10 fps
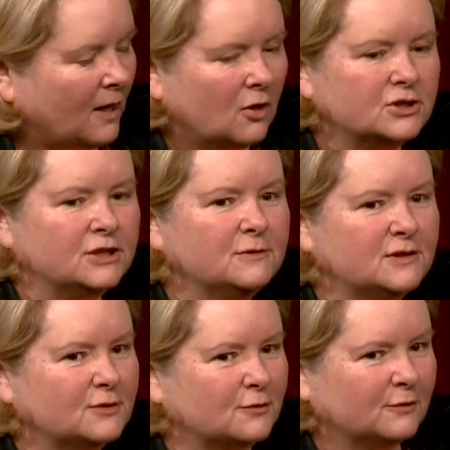Oh, she was
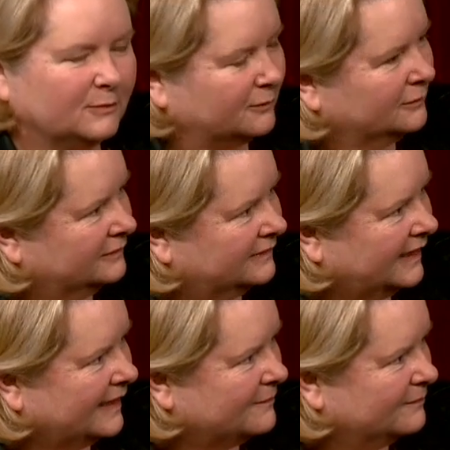adorable.
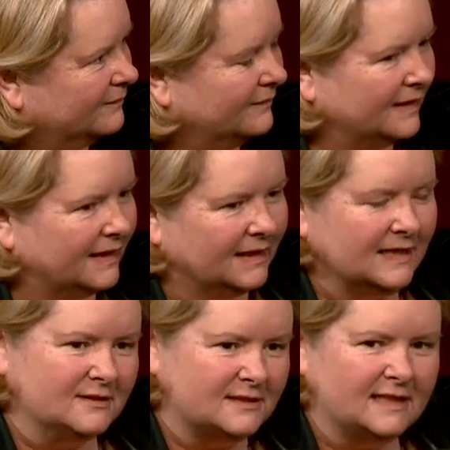Um, uh,
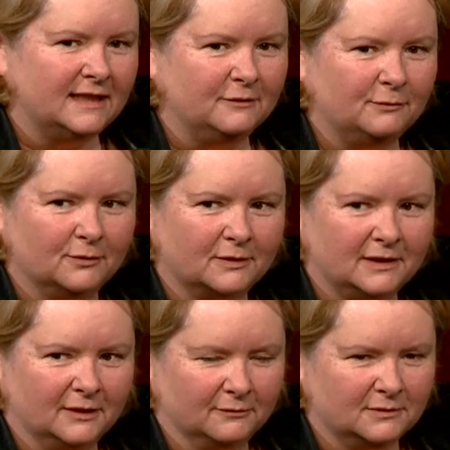as I say in the book,
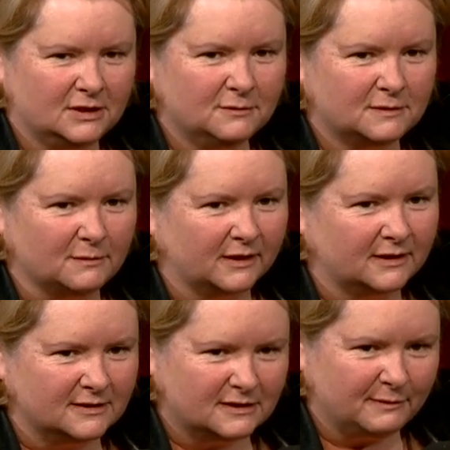you know, she was my
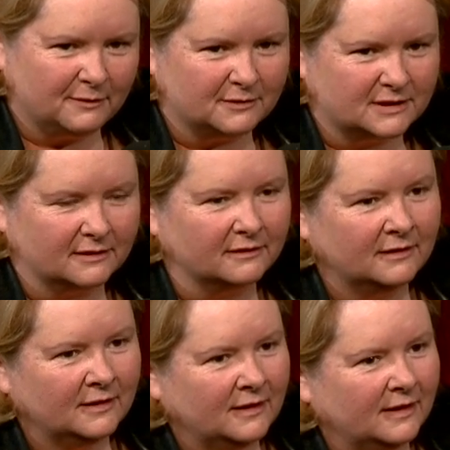conspirator.
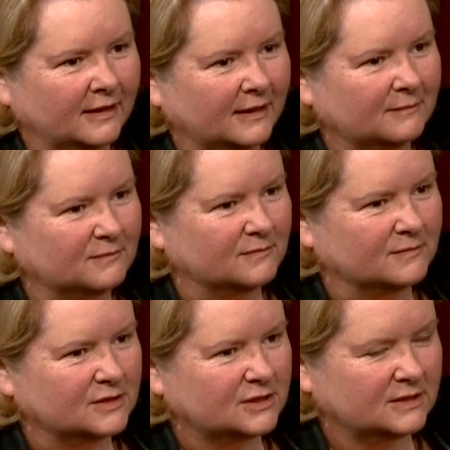Um,
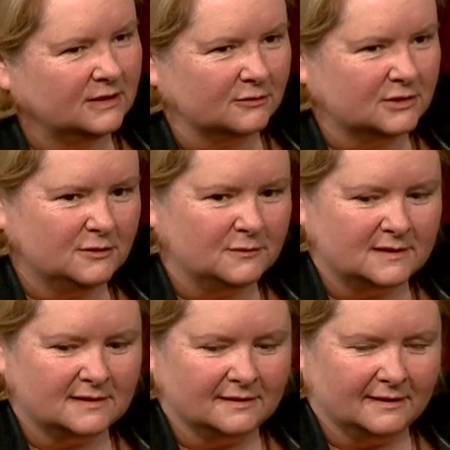you know, she
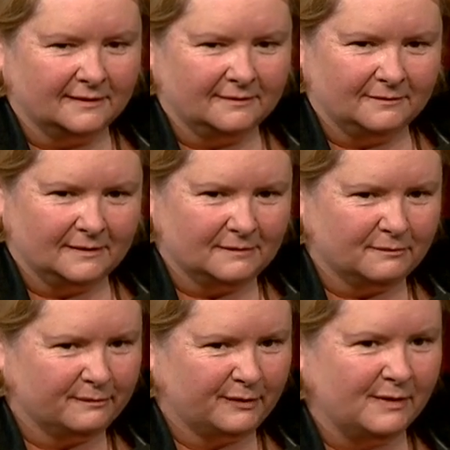was like
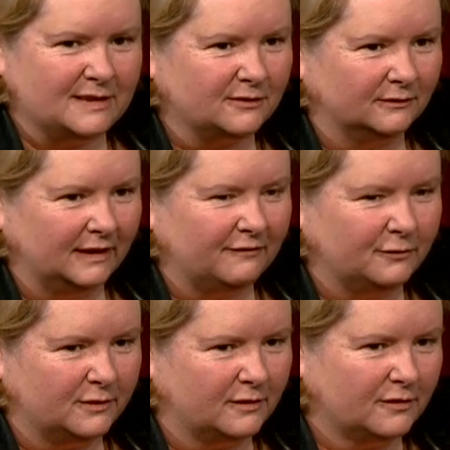parental love
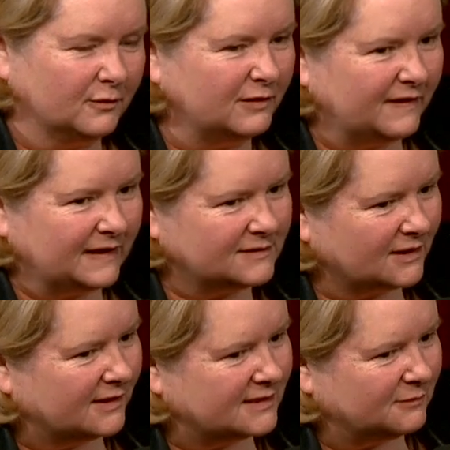with the thorn of
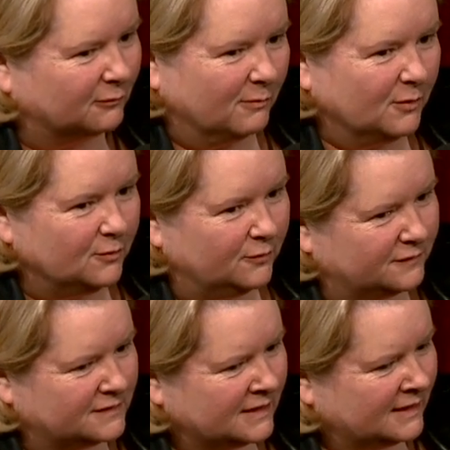anxiety
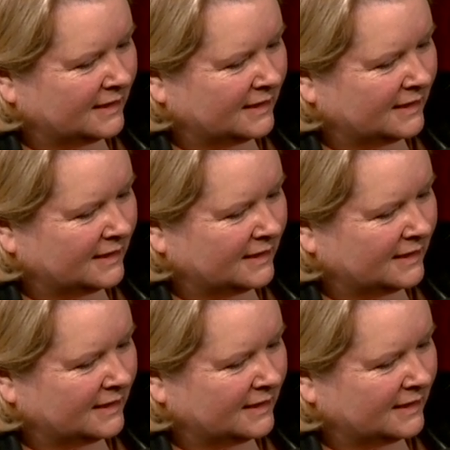removed.